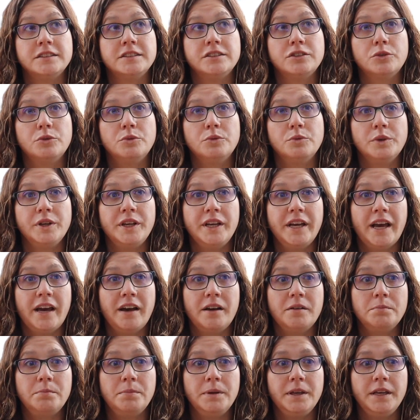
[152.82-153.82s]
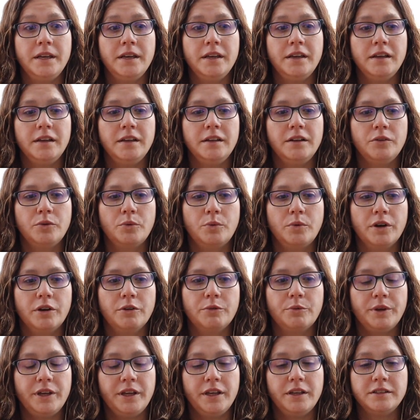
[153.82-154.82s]
so rehab being
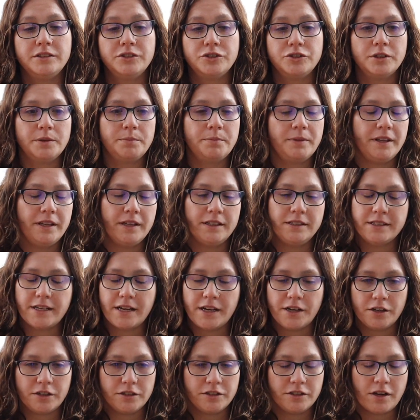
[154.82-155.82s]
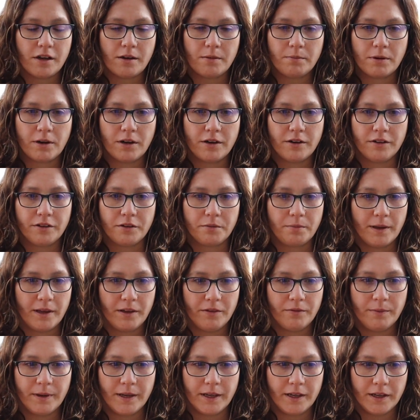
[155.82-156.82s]
where we strip the entire top part of the
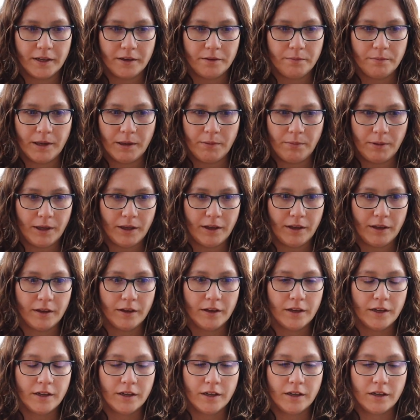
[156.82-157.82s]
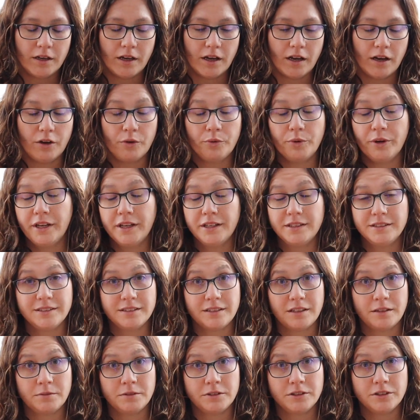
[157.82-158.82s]
pavement and maybe
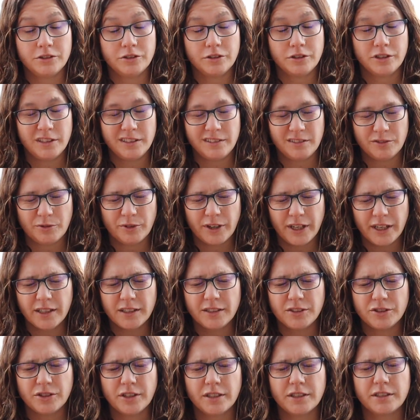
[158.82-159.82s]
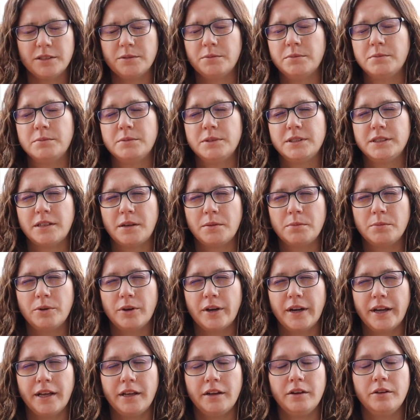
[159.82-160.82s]
reconstruct some
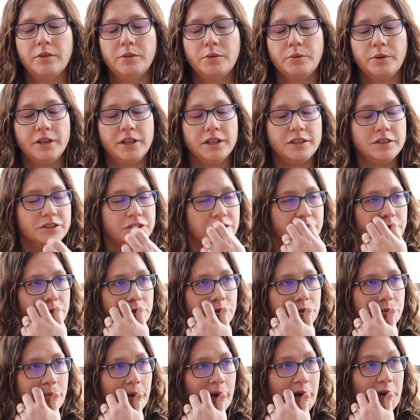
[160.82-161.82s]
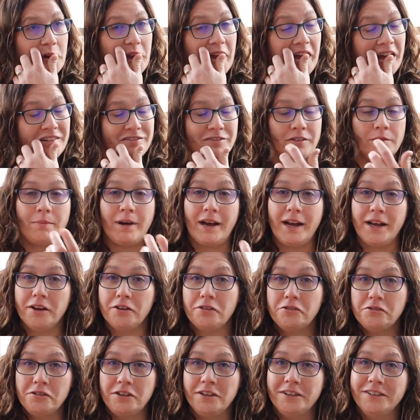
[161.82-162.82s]
subgrade. We can do about half a
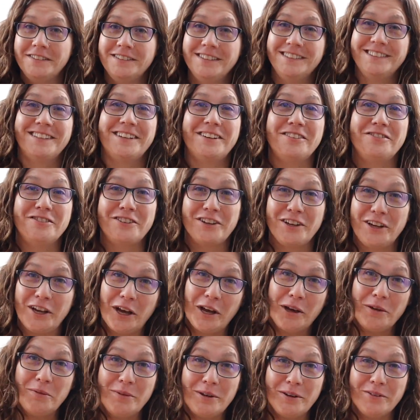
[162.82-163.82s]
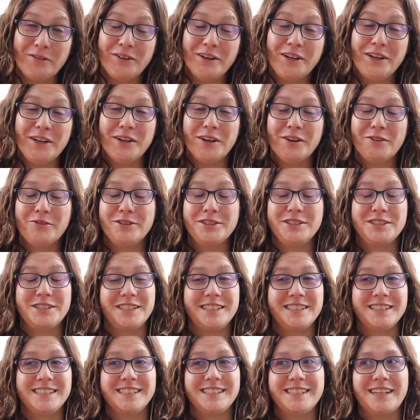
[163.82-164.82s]
mile of rehab every year, which
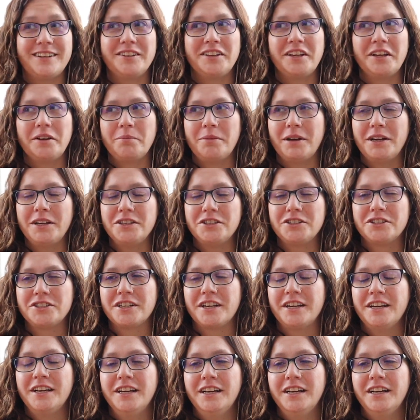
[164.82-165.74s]
doesn't sound like much,